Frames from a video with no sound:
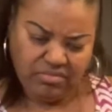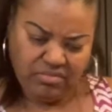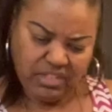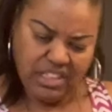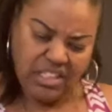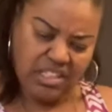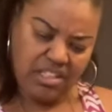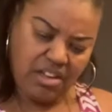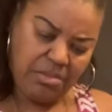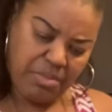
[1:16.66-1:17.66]
This is
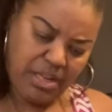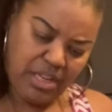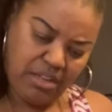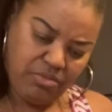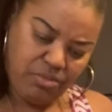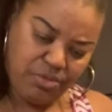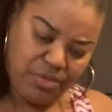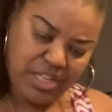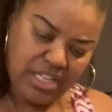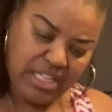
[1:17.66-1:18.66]
gonna be
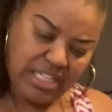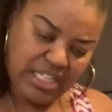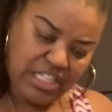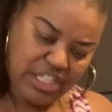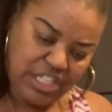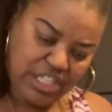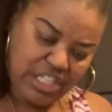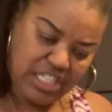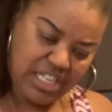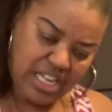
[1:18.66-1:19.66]
really good.